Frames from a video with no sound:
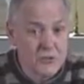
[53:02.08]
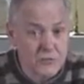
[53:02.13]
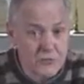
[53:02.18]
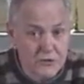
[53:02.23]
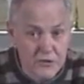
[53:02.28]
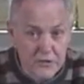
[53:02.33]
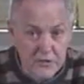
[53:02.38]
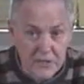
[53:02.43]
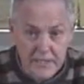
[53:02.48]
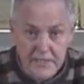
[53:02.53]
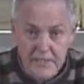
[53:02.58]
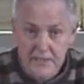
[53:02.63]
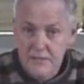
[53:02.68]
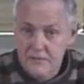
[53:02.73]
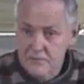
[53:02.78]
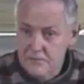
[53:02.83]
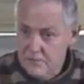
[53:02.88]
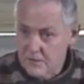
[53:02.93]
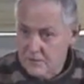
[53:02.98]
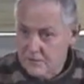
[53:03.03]
usually.
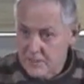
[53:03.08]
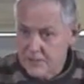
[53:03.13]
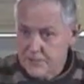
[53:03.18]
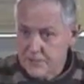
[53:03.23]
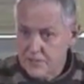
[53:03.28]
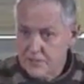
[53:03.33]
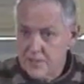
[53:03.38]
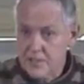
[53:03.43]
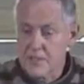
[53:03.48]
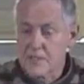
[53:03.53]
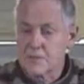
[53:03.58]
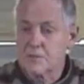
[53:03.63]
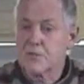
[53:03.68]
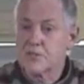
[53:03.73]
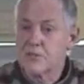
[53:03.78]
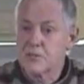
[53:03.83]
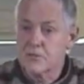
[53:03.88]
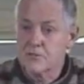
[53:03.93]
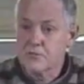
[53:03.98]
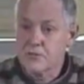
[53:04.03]
Not necessarily,
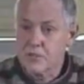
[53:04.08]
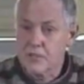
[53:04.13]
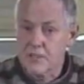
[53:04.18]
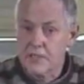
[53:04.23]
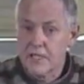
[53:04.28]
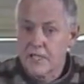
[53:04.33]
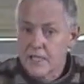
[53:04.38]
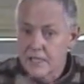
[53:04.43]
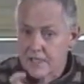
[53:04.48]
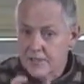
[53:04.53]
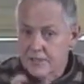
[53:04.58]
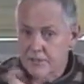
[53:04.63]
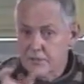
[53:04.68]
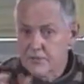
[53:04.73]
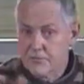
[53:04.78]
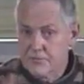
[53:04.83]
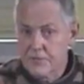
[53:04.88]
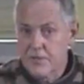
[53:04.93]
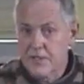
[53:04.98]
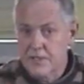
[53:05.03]
but usually. And
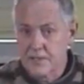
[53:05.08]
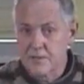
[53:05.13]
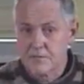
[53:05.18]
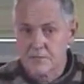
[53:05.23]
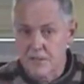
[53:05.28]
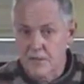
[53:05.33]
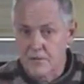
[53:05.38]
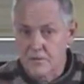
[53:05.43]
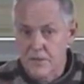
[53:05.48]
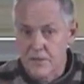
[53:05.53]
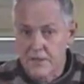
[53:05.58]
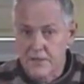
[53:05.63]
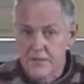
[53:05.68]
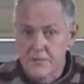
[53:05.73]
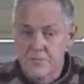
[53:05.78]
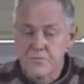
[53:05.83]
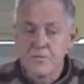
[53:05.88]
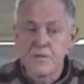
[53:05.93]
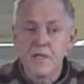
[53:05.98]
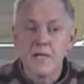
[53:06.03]
you can find them that way.
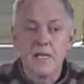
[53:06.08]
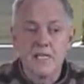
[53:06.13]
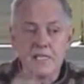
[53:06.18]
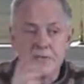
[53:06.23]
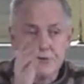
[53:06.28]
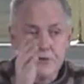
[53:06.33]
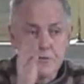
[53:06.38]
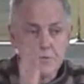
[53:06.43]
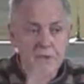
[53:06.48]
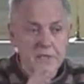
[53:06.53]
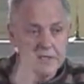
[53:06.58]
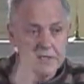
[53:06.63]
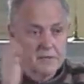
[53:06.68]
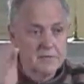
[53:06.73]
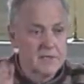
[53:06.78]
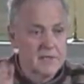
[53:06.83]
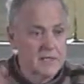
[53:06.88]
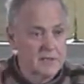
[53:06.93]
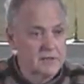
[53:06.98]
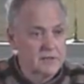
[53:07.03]
And if you
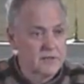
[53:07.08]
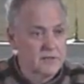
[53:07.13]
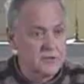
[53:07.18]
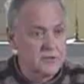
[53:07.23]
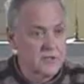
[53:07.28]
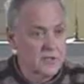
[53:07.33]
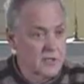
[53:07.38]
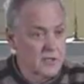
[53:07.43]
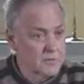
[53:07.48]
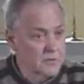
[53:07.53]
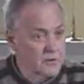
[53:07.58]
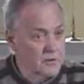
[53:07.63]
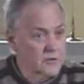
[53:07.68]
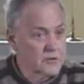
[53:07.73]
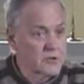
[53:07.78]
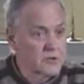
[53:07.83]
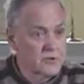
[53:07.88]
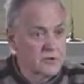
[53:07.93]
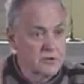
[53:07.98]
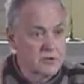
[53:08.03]
break them down into
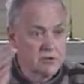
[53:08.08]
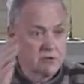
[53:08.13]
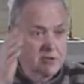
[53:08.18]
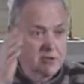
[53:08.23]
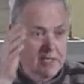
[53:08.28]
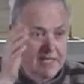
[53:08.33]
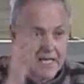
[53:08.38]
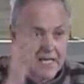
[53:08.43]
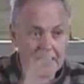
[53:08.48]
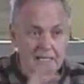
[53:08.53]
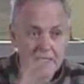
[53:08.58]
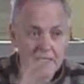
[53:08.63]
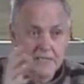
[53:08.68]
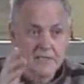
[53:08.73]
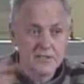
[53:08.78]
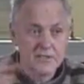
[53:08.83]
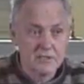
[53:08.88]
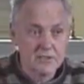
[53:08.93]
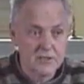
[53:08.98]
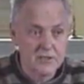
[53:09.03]
syllables, you can usually
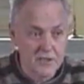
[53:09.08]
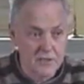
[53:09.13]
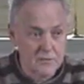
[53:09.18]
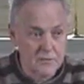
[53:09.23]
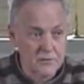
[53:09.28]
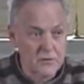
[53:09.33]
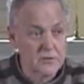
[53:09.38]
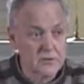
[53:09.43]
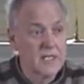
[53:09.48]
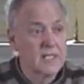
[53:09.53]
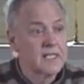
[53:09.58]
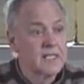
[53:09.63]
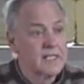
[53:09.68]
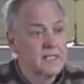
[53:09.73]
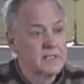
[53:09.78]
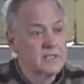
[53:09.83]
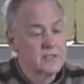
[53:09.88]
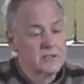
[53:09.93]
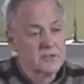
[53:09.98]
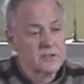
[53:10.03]
analyze the syllables
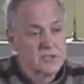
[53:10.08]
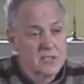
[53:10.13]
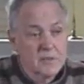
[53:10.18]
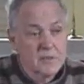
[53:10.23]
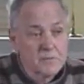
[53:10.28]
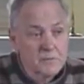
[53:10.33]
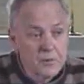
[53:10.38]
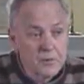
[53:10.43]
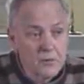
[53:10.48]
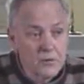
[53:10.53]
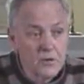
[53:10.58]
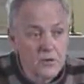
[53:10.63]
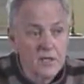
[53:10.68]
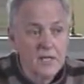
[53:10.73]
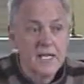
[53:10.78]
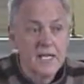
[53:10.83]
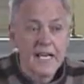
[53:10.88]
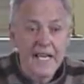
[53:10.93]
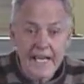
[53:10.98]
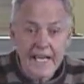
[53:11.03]
into
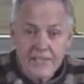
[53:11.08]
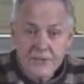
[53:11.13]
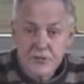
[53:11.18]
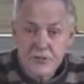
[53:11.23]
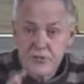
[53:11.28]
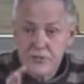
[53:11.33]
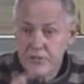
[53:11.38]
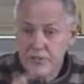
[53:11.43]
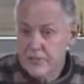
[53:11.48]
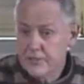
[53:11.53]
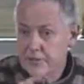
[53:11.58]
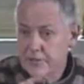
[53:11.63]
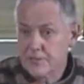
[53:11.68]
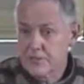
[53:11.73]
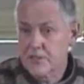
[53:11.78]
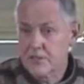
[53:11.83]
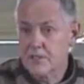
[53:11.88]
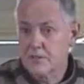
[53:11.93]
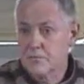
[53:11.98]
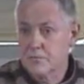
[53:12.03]
simple
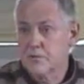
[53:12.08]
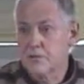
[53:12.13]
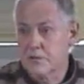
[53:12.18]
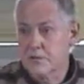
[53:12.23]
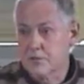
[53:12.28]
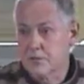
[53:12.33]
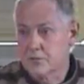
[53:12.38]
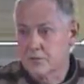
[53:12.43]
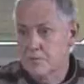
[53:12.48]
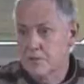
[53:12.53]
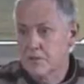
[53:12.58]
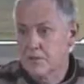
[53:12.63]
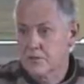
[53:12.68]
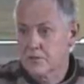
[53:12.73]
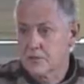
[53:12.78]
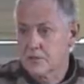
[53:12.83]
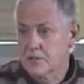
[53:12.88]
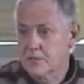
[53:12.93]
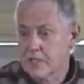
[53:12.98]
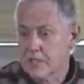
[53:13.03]
engineering type words,
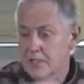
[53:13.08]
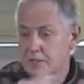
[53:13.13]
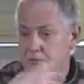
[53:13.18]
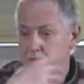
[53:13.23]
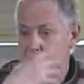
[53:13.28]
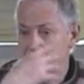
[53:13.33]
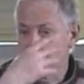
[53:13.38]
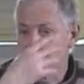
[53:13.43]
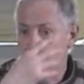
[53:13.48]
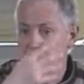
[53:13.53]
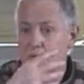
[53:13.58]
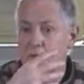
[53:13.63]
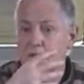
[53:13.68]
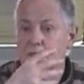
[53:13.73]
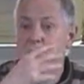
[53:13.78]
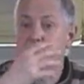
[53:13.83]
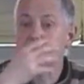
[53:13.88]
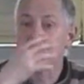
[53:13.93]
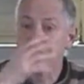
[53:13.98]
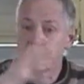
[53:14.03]
because these languages were
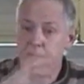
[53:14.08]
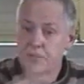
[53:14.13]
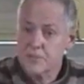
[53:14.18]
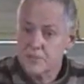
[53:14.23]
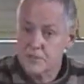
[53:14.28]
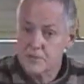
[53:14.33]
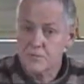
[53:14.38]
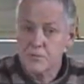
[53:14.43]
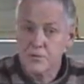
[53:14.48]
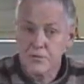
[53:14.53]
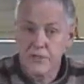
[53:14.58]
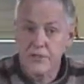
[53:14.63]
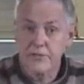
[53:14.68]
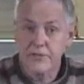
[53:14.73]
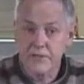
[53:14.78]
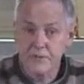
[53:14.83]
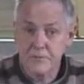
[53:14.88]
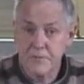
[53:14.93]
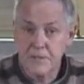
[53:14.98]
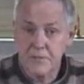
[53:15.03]
invented by very simple,
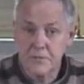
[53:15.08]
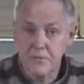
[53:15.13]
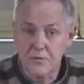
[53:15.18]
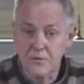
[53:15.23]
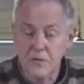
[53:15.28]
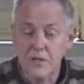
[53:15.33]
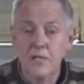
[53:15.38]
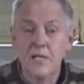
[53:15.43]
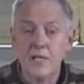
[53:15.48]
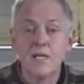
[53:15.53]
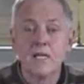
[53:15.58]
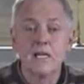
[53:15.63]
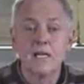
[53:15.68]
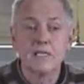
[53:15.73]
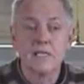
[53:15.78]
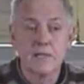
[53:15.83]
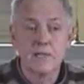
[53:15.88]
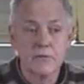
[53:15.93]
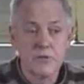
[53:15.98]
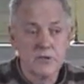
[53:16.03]
direct people,
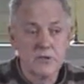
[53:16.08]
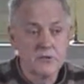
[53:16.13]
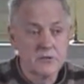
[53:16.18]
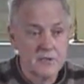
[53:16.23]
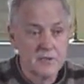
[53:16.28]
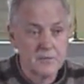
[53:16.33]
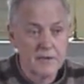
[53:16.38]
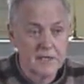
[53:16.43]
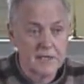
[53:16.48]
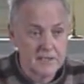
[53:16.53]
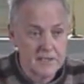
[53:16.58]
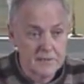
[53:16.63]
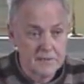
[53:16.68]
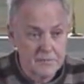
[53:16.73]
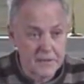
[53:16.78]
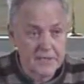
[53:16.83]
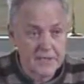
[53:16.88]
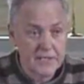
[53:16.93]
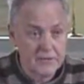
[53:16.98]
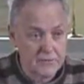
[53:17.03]
and they were
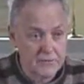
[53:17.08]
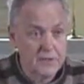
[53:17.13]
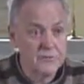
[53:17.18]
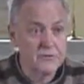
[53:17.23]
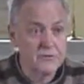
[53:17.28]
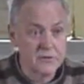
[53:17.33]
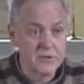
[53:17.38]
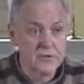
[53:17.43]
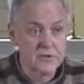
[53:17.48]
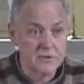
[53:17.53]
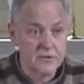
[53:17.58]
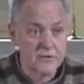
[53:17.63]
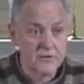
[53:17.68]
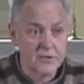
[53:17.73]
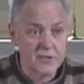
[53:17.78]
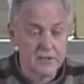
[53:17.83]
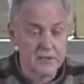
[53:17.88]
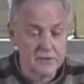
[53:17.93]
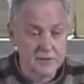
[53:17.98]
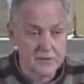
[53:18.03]
making references to
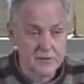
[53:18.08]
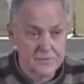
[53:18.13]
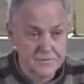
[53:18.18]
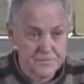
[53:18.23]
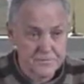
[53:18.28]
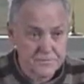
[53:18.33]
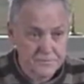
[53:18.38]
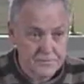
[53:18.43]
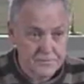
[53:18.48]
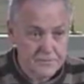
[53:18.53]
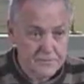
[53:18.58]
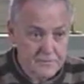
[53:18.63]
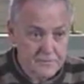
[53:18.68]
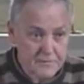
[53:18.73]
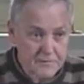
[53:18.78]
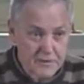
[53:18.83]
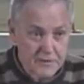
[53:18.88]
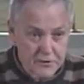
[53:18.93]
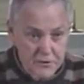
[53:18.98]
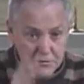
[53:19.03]
things.
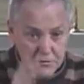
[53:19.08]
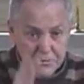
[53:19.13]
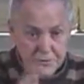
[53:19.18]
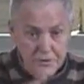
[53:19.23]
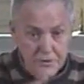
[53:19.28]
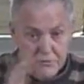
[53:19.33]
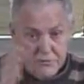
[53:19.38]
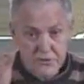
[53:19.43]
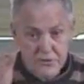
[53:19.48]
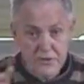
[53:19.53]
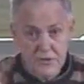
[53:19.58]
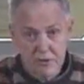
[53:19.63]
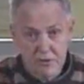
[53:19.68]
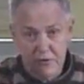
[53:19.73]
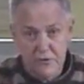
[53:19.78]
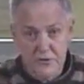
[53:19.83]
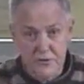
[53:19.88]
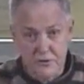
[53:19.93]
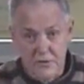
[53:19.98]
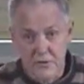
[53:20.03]
So
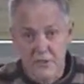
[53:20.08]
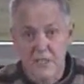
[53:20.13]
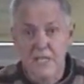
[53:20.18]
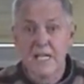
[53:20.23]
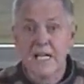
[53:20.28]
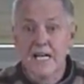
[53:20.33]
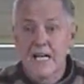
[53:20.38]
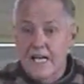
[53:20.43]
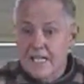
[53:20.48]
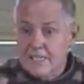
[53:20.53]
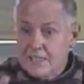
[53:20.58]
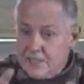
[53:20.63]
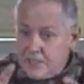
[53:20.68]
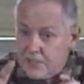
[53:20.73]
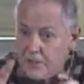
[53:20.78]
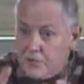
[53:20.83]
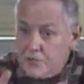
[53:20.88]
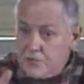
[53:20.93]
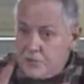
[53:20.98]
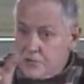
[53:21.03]
procedure,
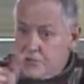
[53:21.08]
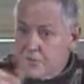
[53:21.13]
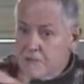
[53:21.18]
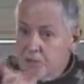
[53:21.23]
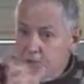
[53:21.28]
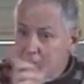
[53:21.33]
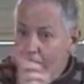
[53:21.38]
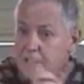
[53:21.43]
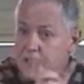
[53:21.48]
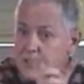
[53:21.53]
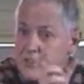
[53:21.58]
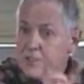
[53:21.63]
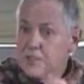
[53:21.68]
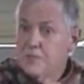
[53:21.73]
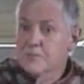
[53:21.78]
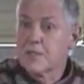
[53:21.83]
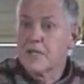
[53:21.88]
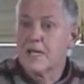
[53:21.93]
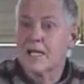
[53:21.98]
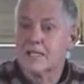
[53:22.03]
actually those three things
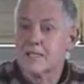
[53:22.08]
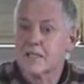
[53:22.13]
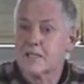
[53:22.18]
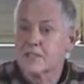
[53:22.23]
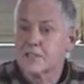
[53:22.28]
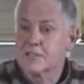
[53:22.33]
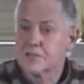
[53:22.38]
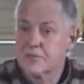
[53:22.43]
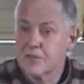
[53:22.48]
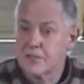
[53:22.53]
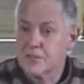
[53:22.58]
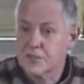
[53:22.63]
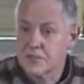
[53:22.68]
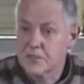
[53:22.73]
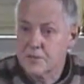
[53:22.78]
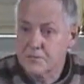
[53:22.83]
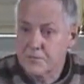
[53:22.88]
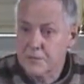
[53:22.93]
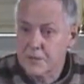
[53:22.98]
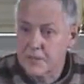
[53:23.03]
can be analysed very
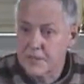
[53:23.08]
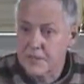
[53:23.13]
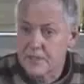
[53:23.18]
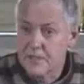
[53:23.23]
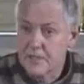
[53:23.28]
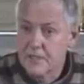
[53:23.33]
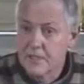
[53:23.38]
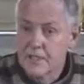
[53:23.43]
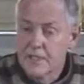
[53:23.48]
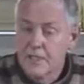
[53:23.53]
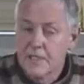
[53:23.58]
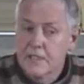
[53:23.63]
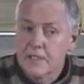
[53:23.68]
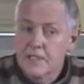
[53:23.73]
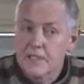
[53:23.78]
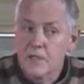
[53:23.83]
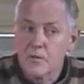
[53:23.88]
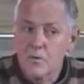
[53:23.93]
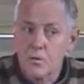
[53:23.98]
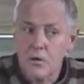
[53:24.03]
simply.
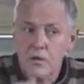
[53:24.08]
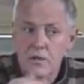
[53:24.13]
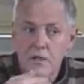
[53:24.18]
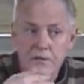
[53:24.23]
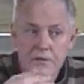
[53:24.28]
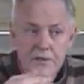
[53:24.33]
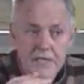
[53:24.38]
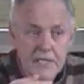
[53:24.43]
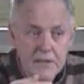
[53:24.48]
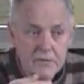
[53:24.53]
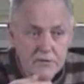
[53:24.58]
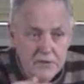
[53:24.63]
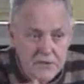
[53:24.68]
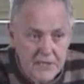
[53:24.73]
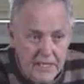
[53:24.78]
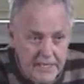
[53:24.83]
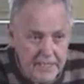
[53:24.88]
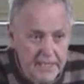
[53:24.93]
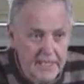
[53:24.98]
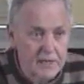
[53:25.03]
Now what I think he
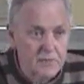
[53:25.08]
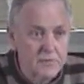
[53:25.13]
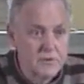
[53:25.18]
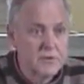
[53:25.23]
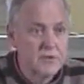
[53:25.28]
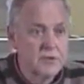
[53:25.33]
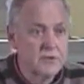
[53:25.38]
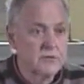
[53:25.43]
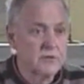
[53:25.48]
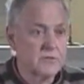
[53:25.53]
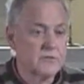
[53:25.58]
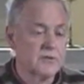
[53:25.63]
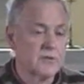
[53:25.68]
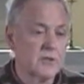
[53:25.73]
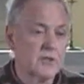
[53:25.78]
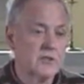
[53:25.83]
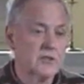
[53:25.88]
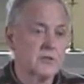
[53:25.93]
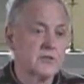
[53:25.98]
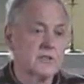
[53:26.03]
was getting at with the use of
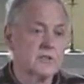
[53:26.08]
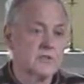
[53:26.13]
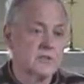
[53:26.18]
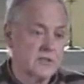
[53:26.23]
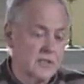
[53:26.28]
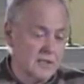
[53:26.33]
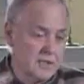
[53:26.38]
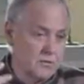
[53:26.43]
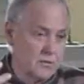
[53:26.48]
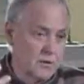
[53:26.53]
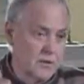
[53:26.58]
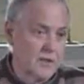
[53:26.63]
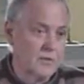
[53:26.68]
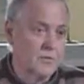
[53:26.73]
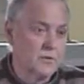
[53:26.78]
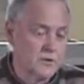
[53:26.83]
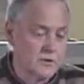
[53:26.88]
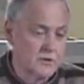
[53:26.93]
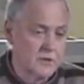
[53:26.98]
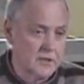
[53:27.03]
the dictionary, and certainly
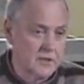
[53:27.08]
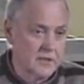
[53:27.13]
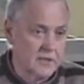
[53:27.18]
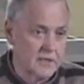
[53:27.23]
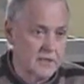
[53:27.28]
what it meant